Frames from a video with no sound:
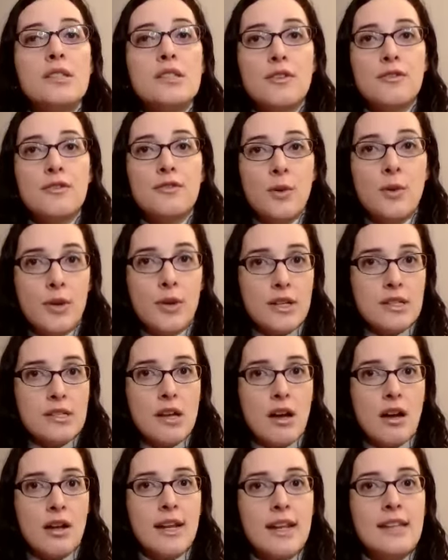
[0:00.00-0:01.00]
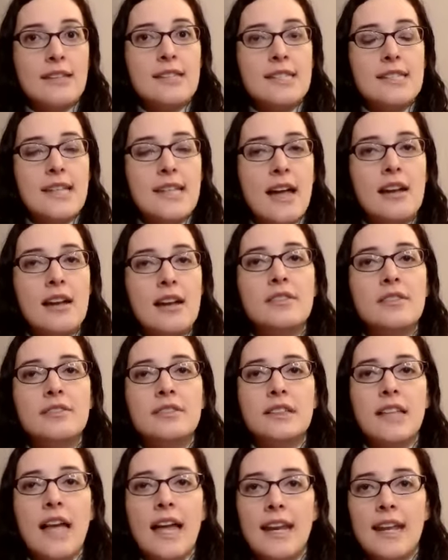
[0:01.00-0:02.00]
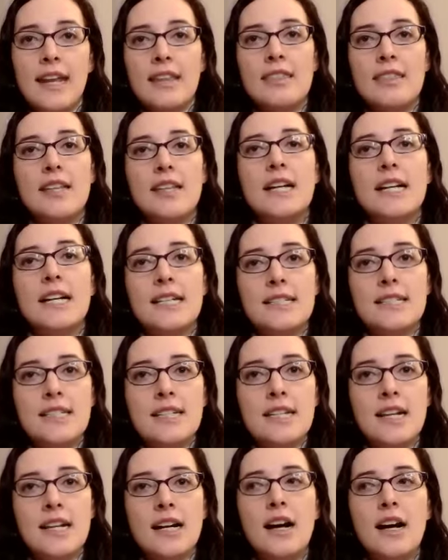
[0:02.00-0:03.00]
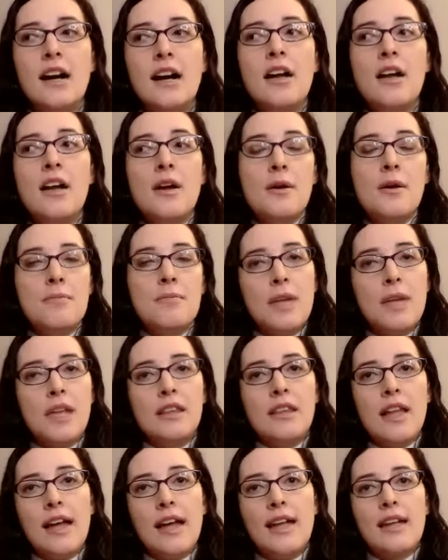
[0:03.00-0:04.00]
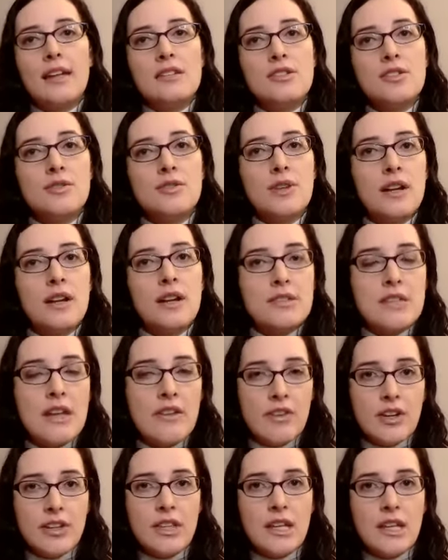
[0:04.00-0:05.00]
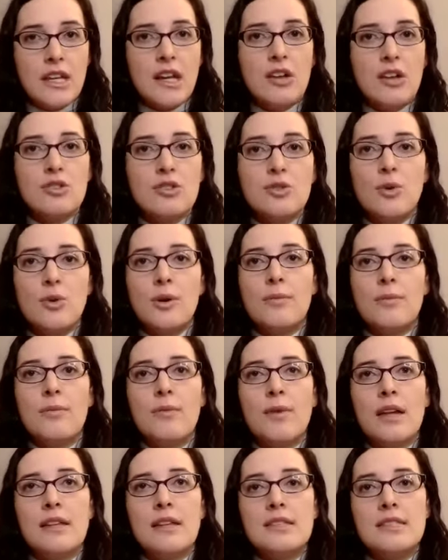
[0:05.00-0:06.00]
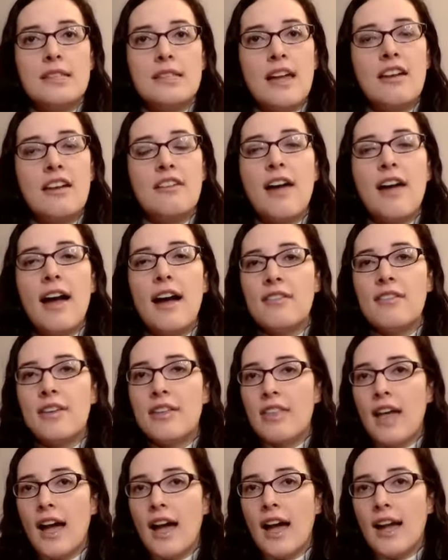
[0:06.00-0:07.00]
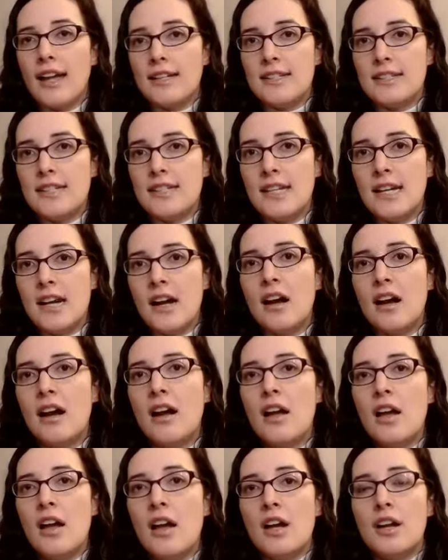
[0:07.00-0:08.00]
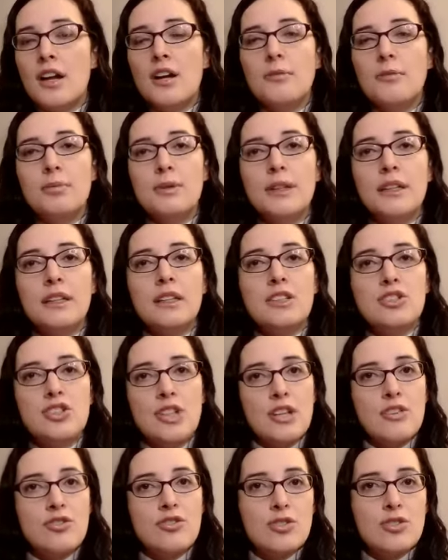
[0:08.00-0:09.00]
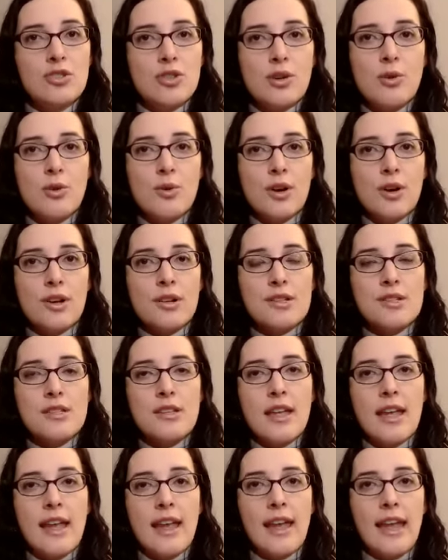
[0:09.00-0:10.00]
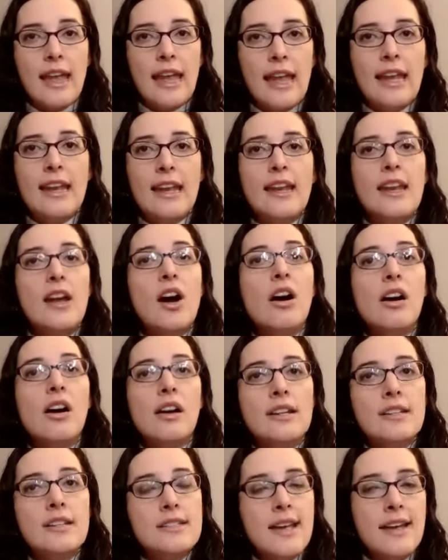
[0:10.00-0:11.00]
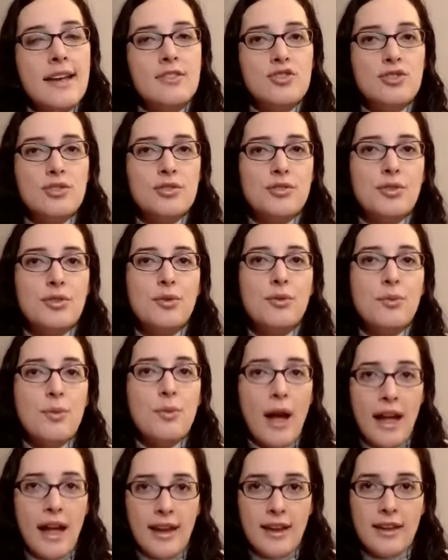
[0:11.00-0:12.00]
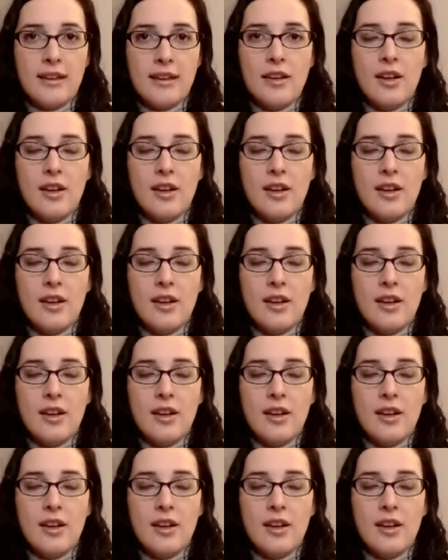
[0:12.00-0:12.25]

to focus on instead of letting the idea mean that it derails everything else, or instead of having that idea completely change the course in an unintentional way.